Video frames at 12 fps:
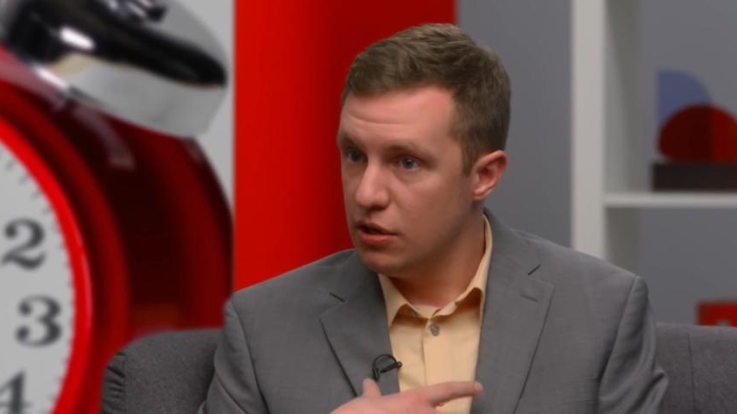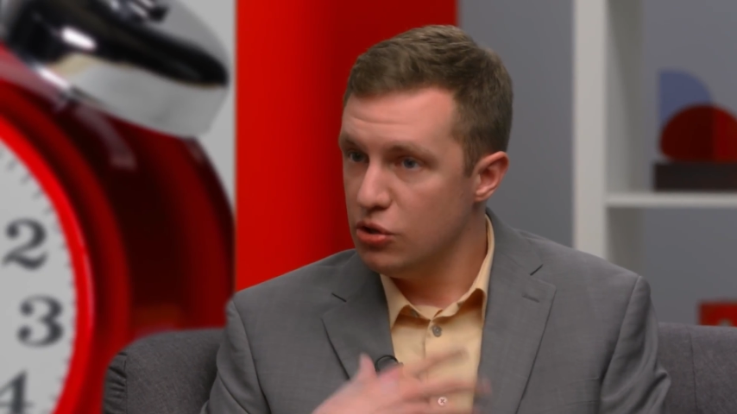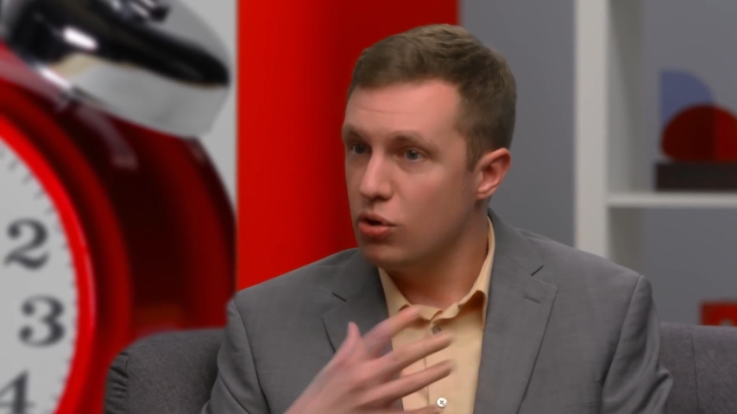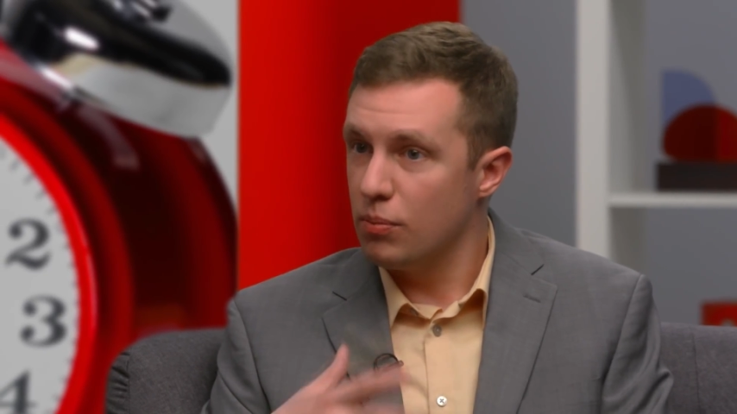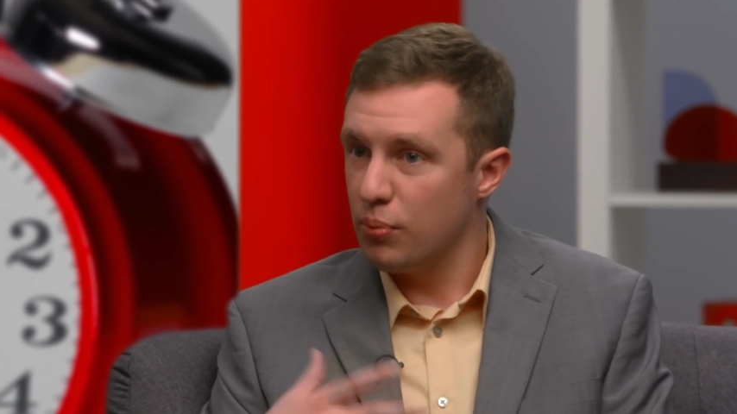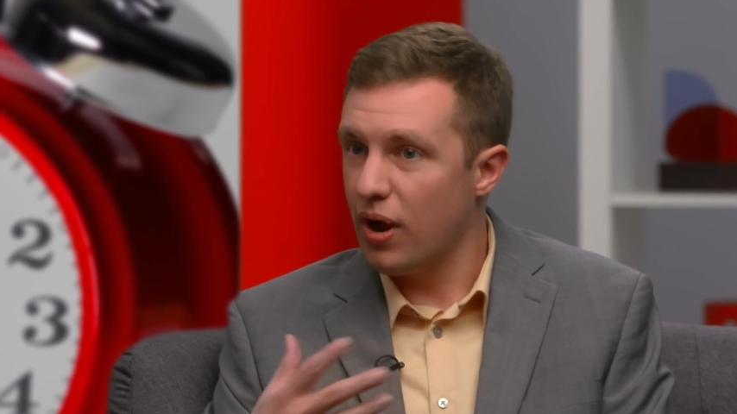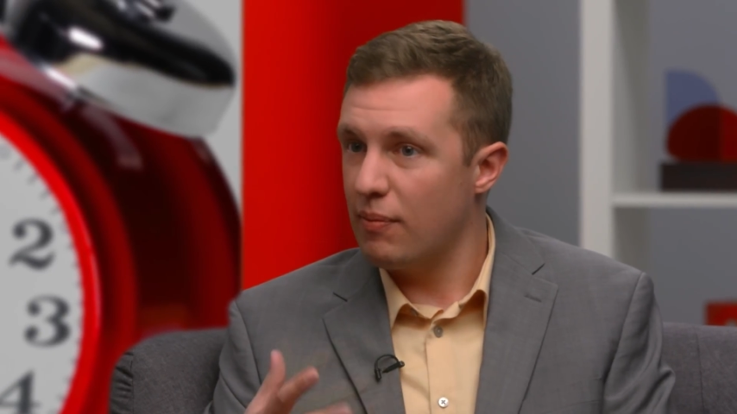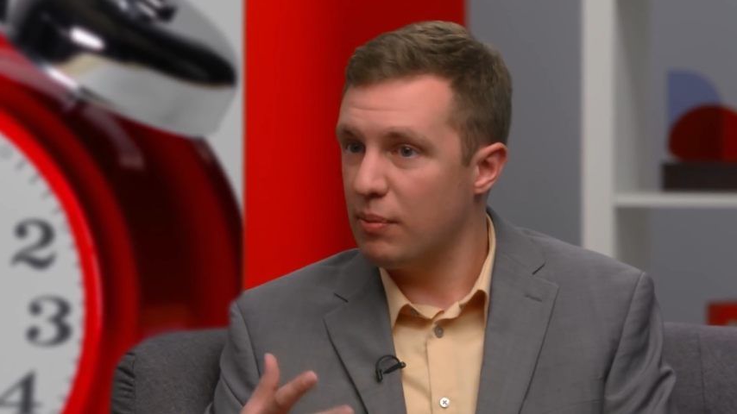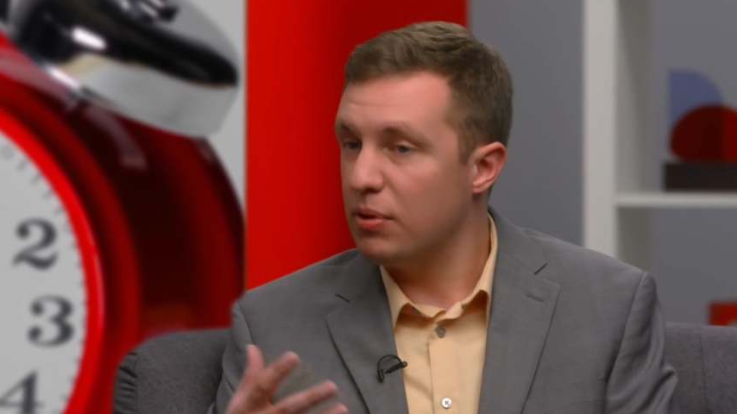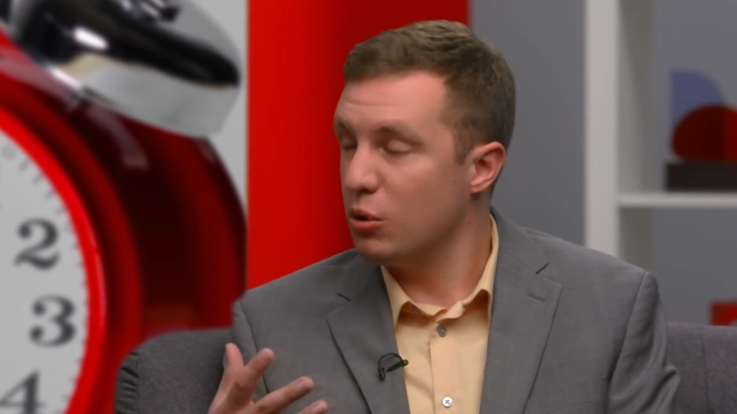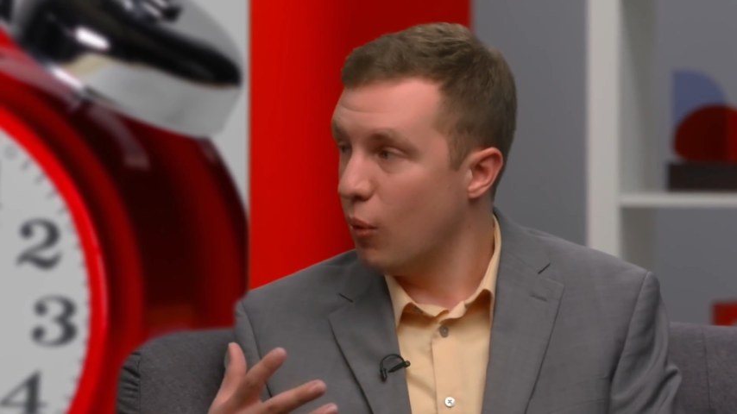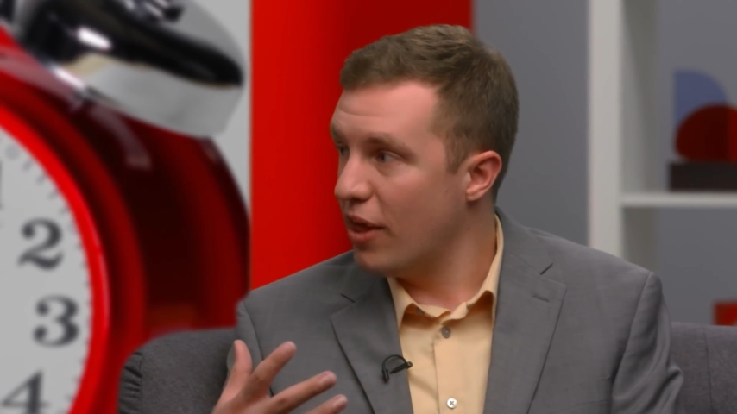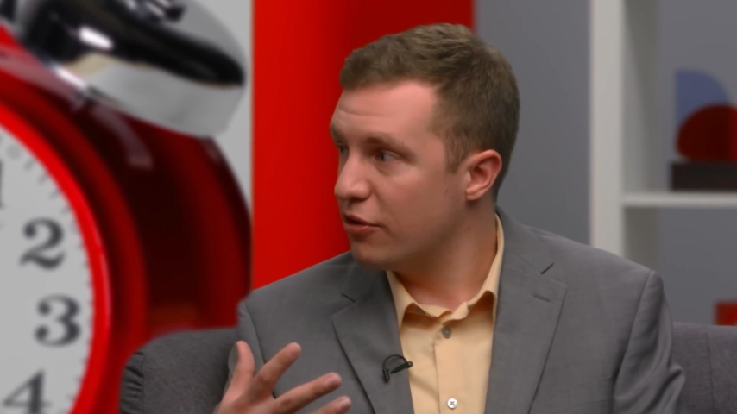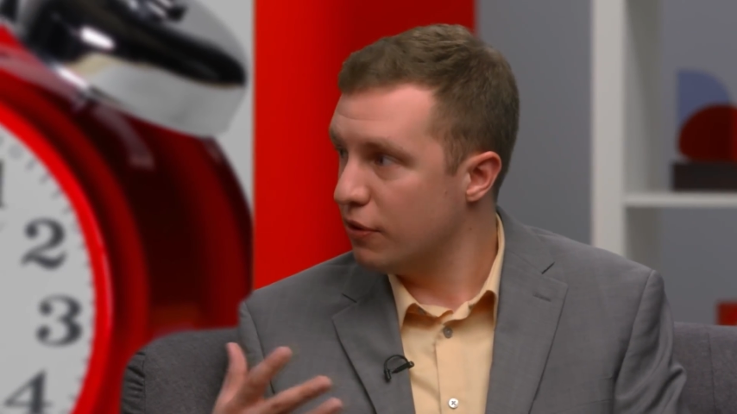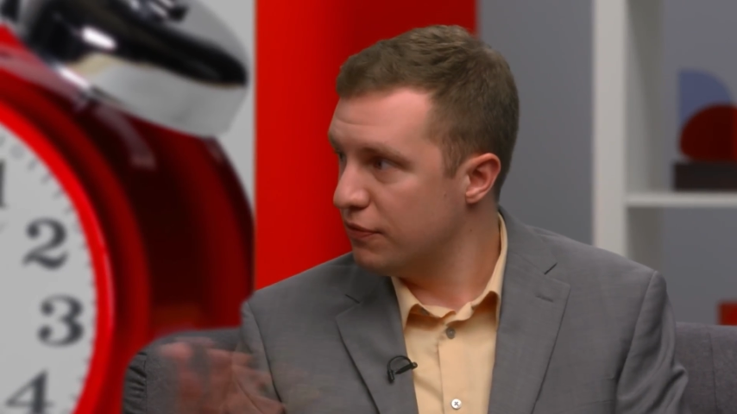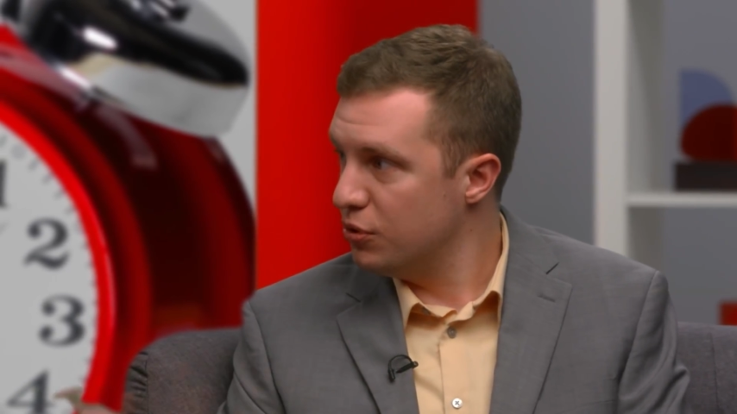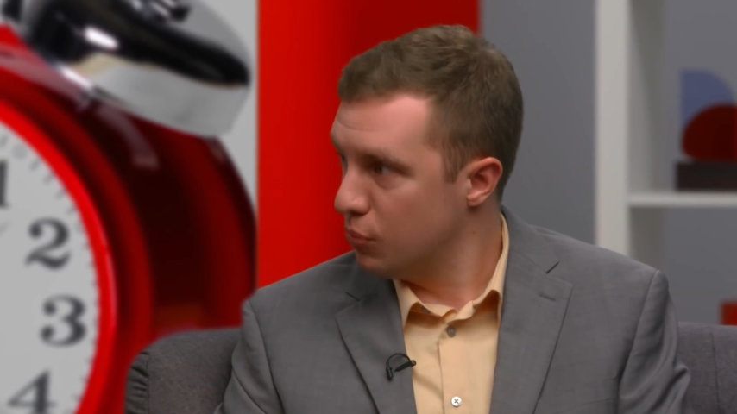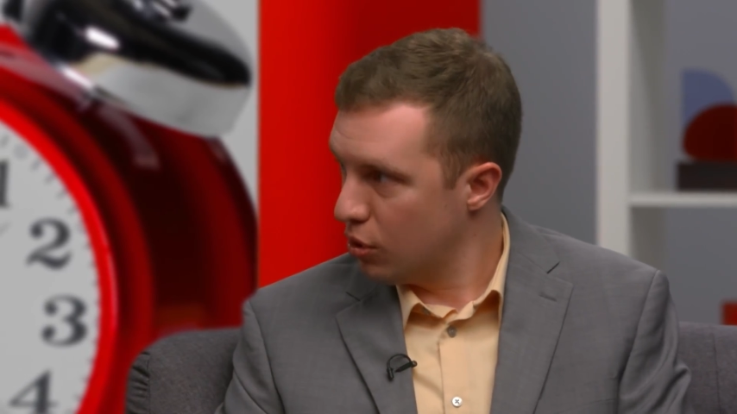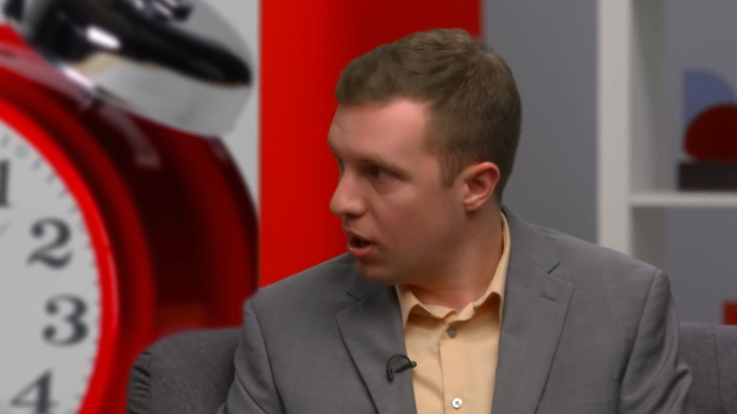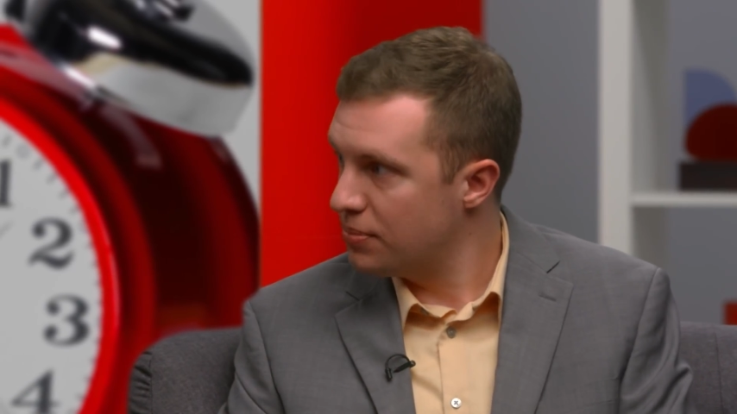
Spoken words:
you can probably weather a few more